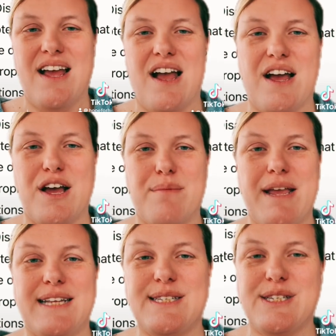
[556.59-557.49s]

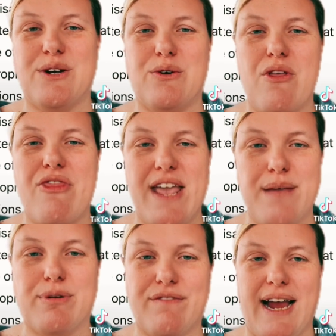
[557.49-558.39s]
And so they
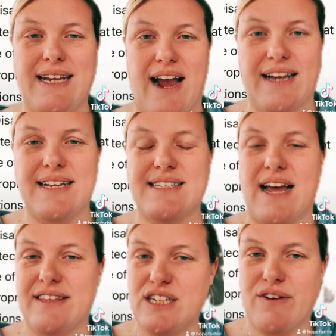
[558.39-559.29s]
provide guidance
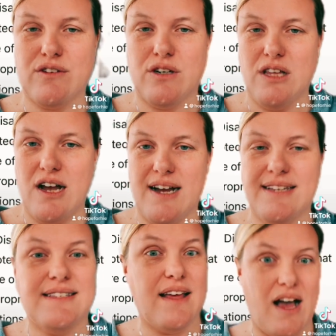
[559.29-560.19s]
on these federal
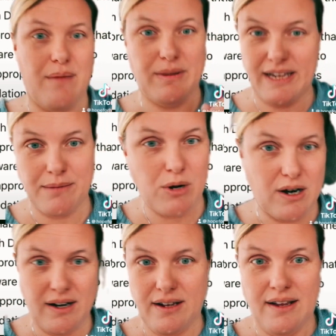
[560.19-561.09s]
laws,
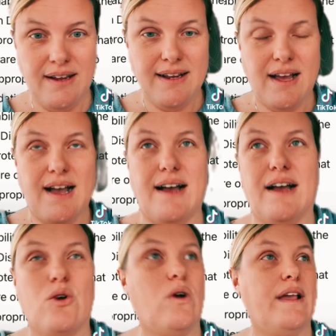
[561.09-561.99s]
landmark
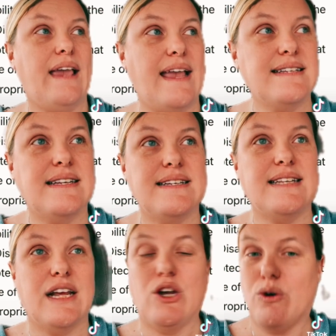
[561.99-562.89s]
cases
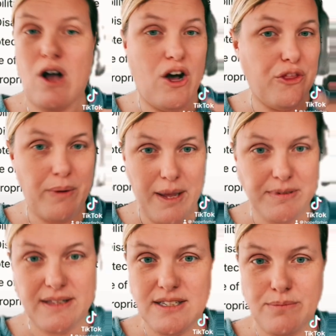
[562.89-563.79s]
that go all the way up
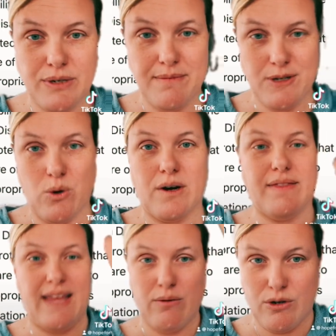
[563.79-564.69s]
to the Supreme
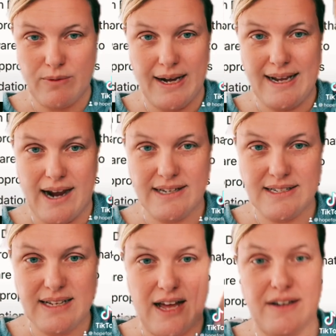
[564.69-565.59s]
Court. They will write
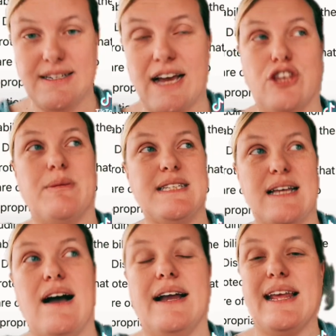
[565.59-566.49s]
guidance documents
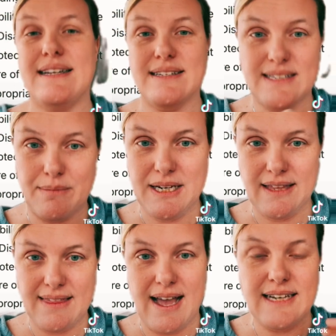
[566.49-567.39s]
on and
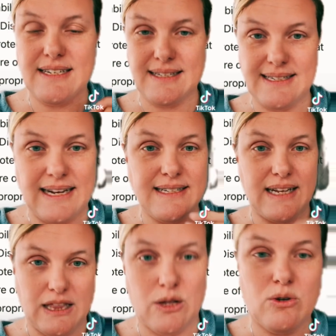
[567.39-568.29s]
disseminate that to states
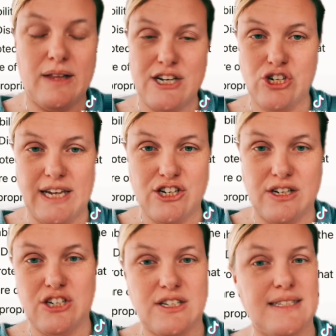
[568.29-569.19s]
and local education
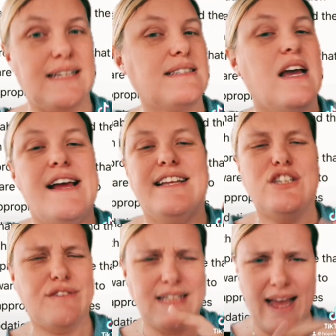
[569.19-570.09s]
agencies.
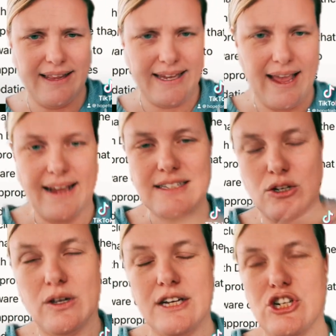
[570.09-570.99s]
So you see LEA, it's
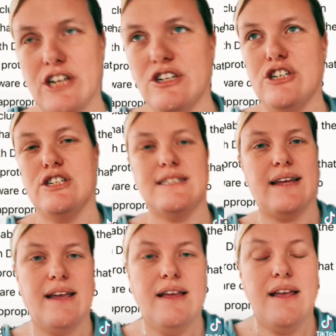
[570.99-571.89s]
local education
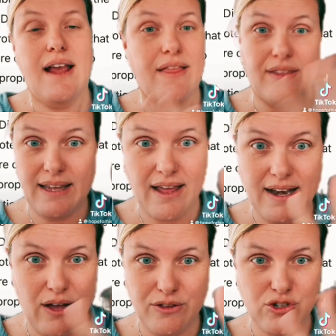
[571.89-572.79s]
agency. And again,
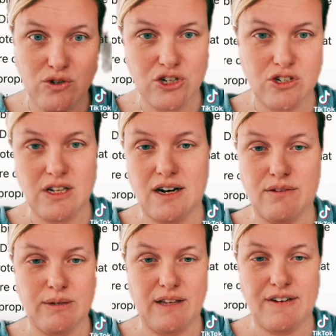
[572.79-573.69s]
how those structures are
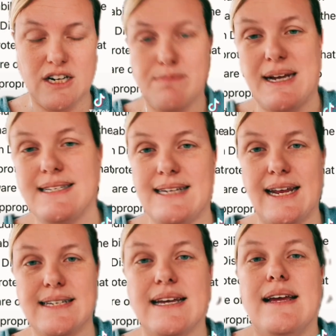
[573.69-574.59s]
really varies by
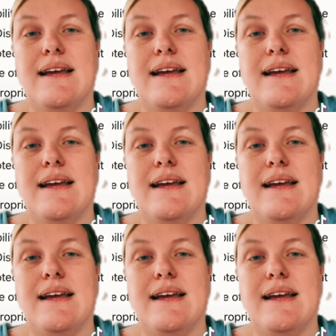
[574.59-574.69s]
state.